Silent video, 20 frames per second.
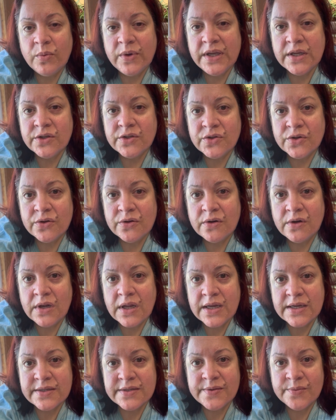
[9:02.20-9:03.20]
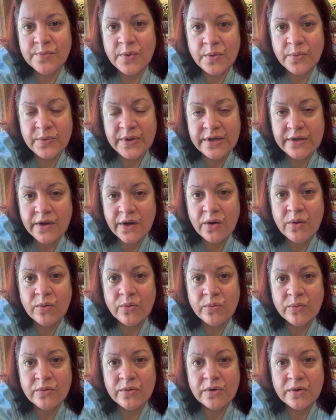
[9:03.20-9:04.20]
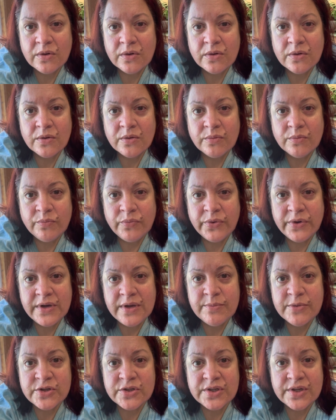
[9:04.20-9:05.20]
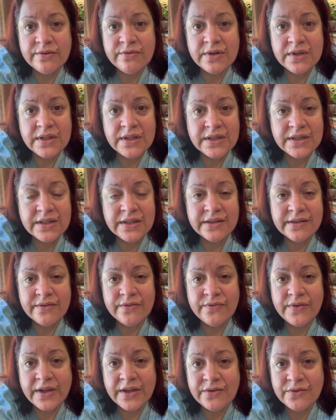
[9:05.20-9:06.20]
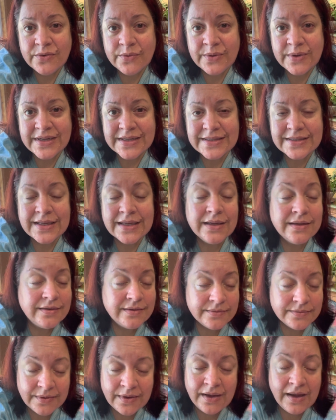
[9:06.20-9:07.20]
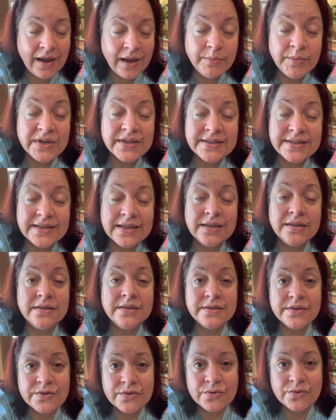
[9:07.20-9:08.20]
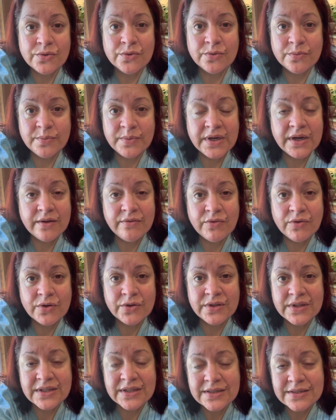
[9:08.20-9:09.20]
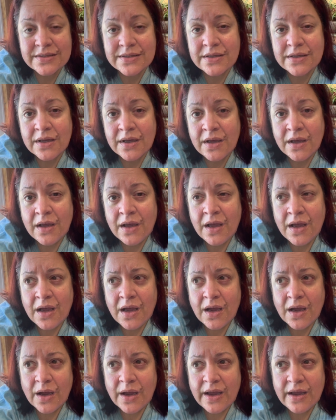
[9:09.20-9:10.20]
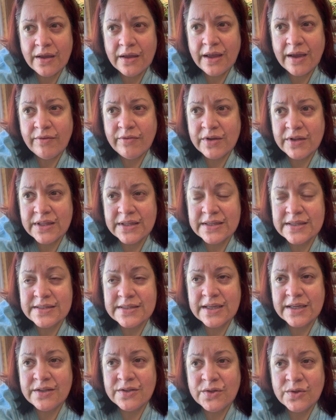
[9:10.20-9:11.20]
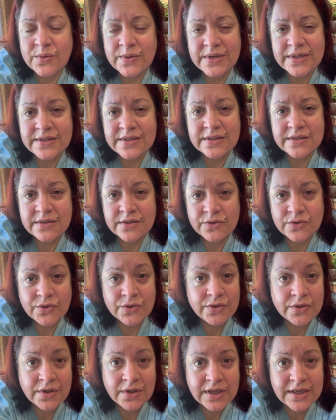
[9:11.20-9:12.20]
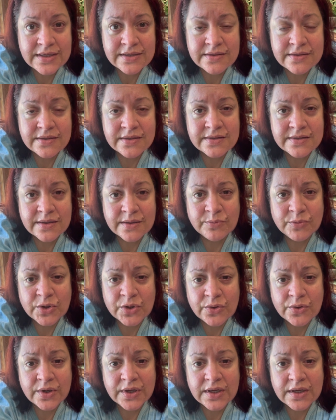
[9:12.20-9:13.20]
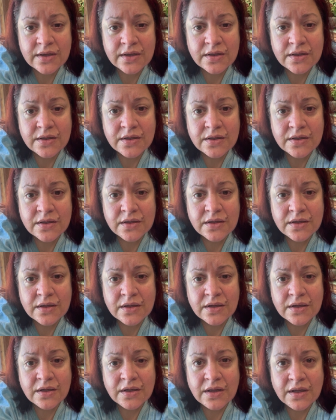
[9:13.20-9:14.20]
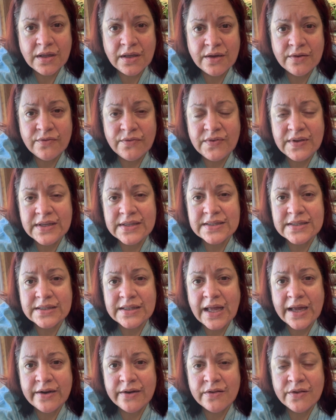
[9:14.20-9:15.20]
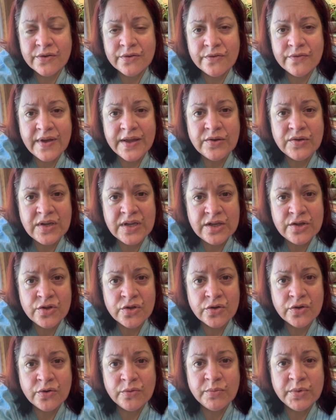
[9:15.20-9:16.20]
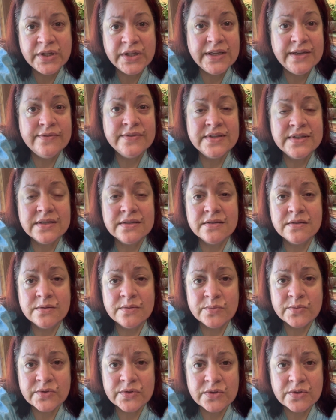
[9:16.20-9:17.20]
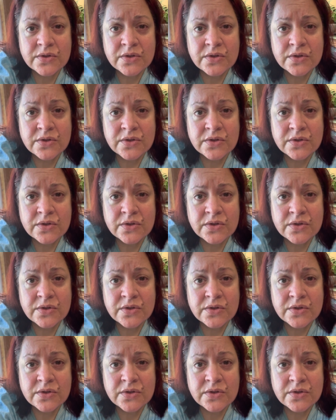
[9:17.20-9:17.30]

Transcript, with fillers: we internalize and what we don't. Pretty much everything that's fed to us, I'm not saying this is true, but I've heard this. Everything that's said to us is internalized to some degree. And it feeds a lot of those foundational belief systems